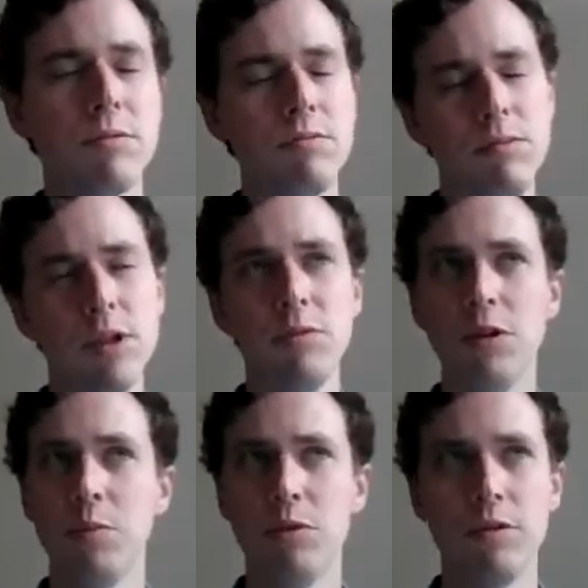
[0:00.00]
really,
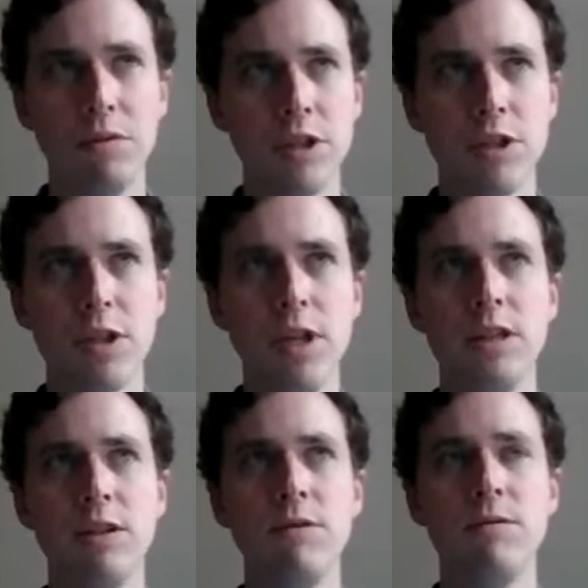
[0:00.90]
really privileged to get
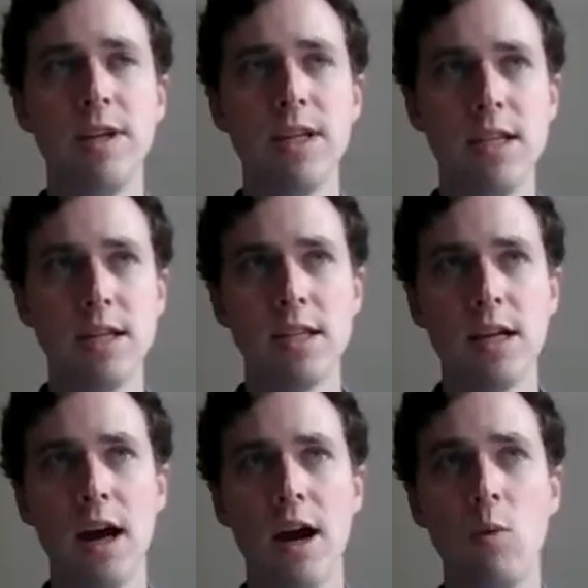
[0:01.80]
to visit
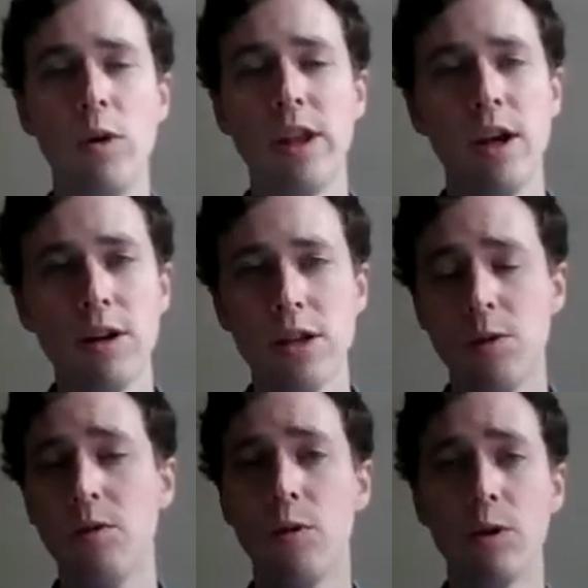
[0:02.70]
one of the areas that
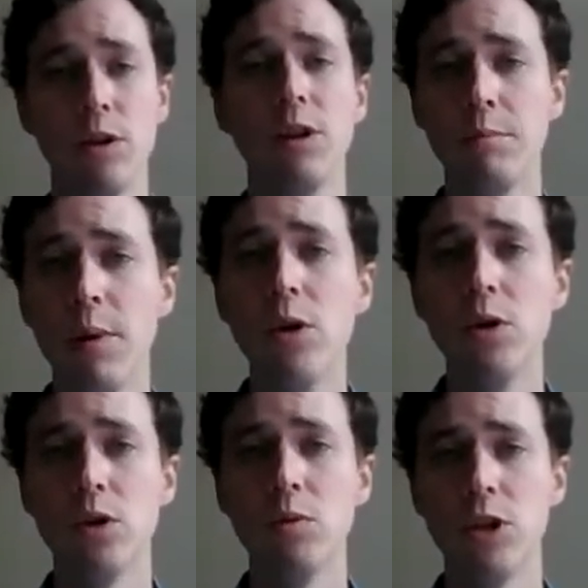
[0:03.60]
we've worked on the
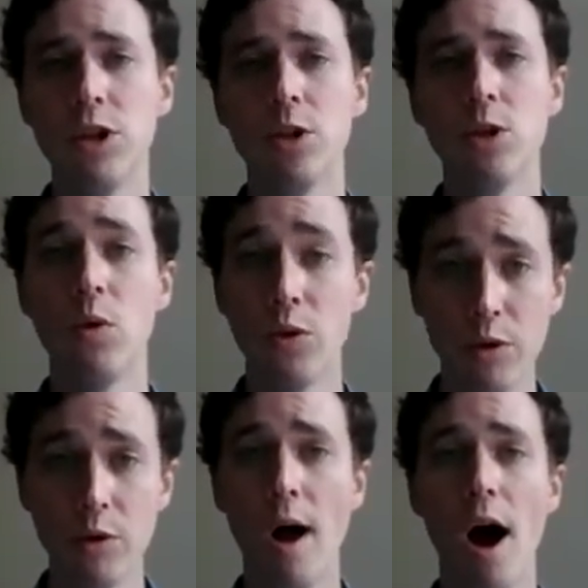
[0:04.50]
most, which is northern
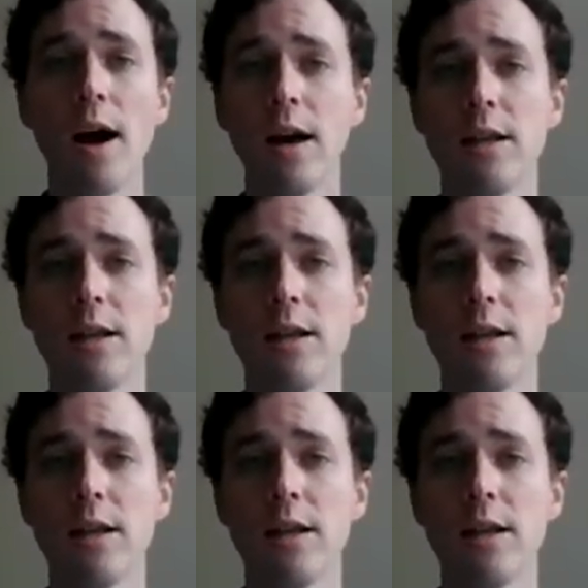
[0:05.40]
Iraq.